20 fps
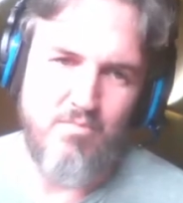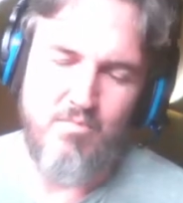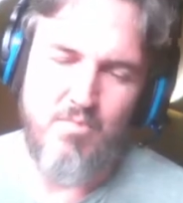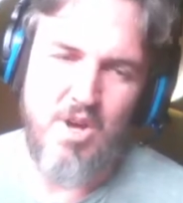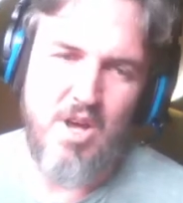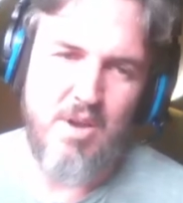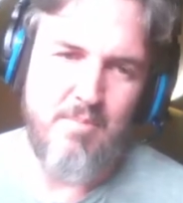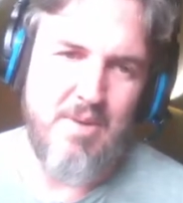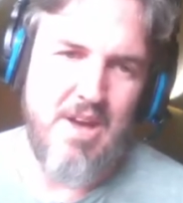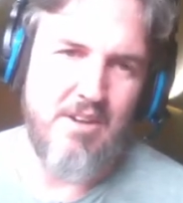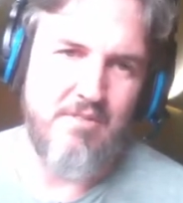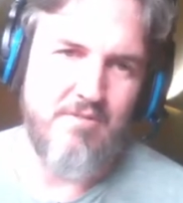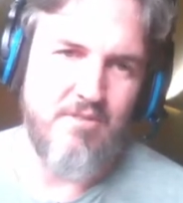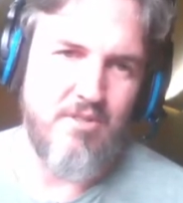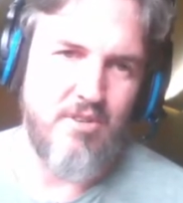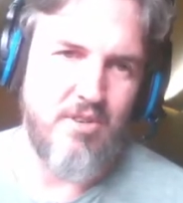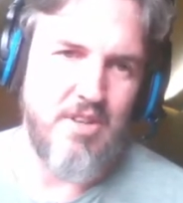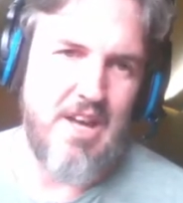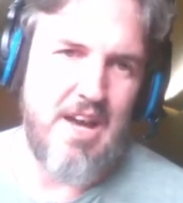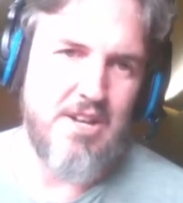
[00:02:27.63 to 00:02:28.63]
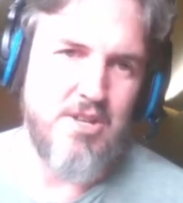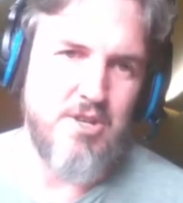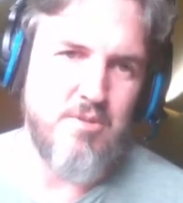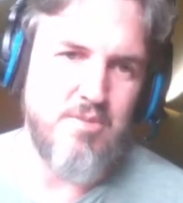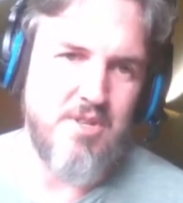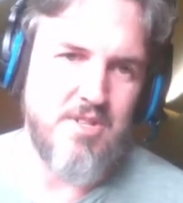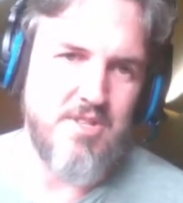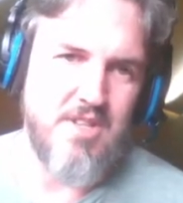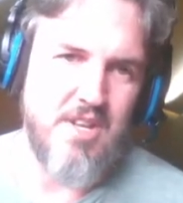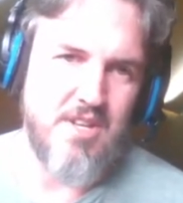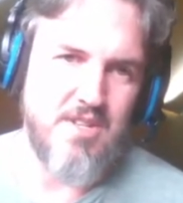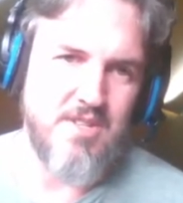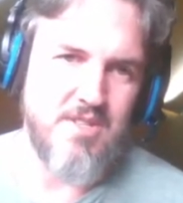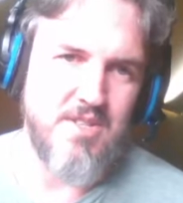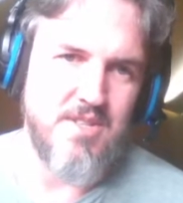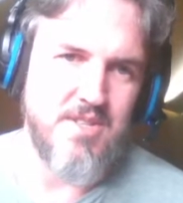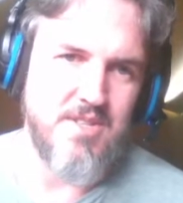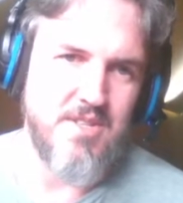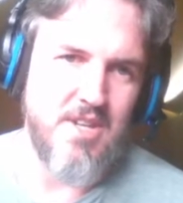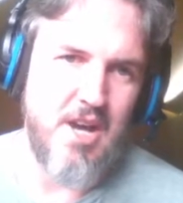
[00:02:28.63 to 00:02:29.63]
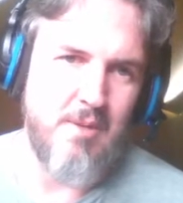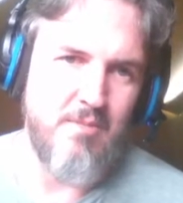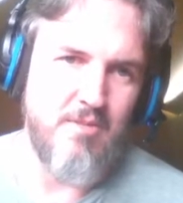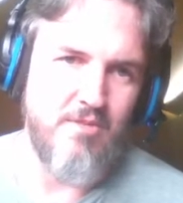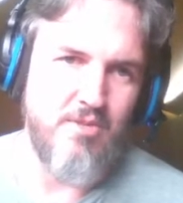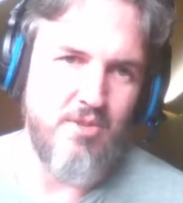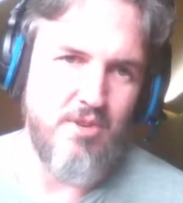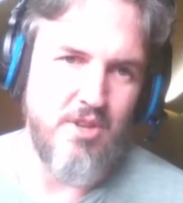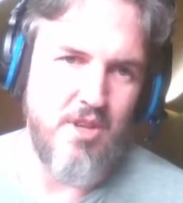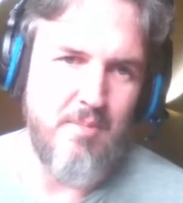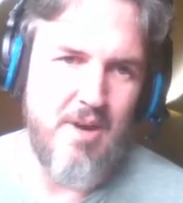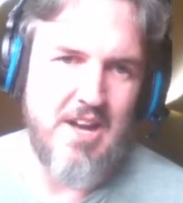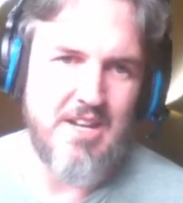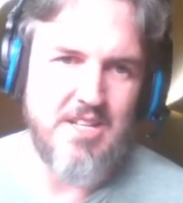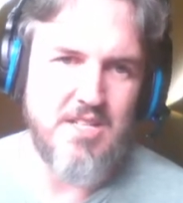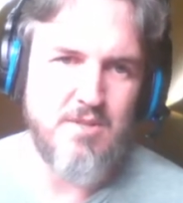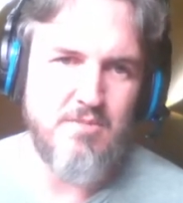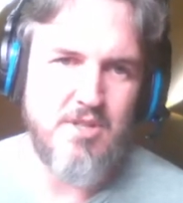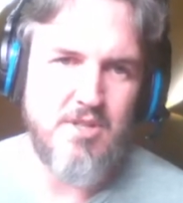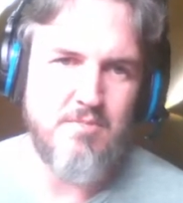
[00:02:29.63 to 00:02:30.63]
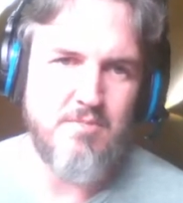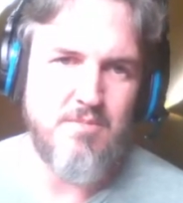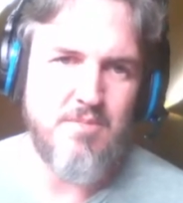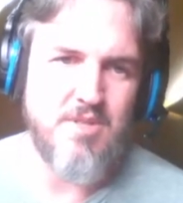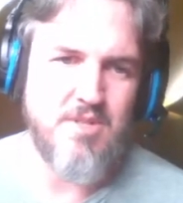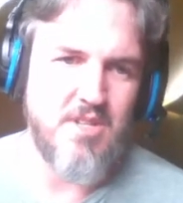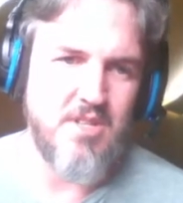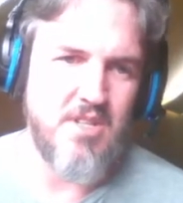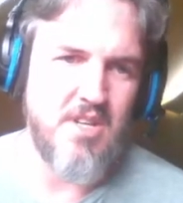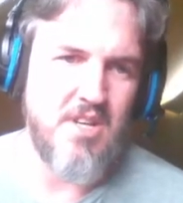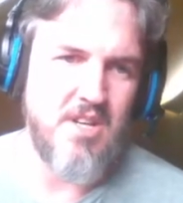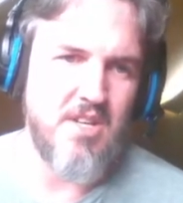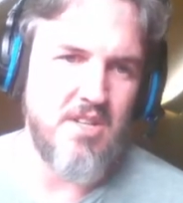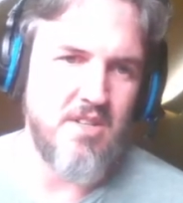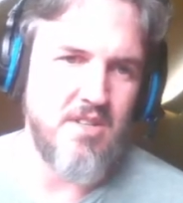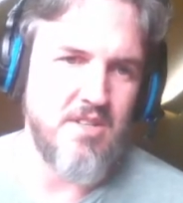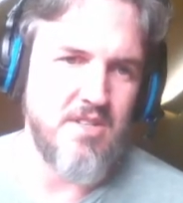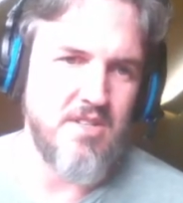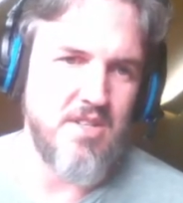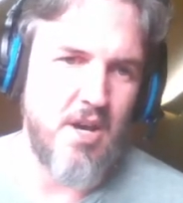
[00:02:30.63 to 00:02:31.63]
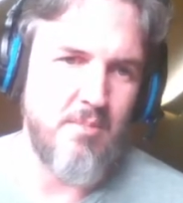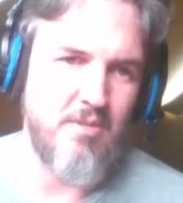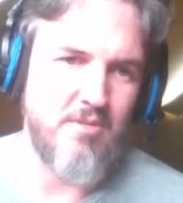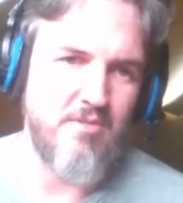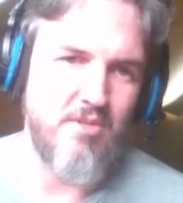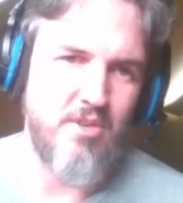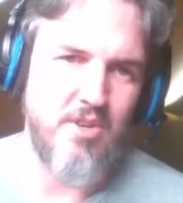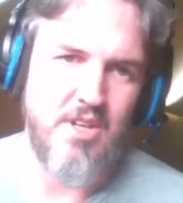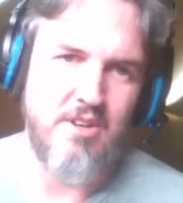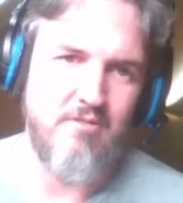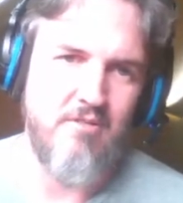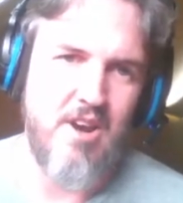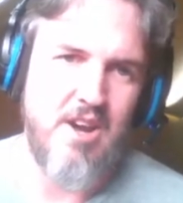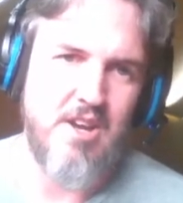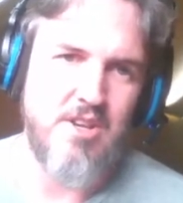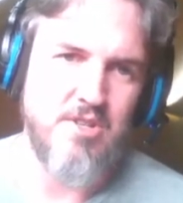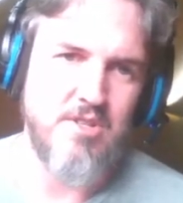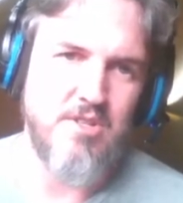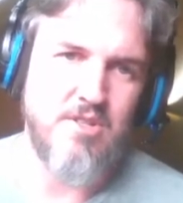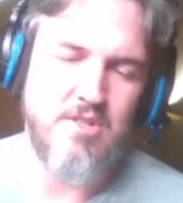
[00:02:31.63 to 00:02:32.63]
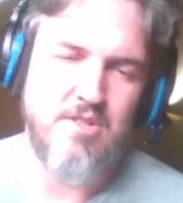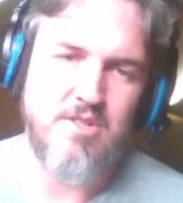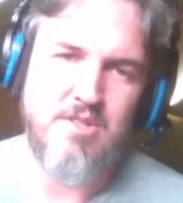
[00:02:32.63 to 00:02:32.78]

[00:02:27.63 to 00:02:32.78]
amount for all the attributes. So that's just the sum of all the maximums and then the sum of all their ranges.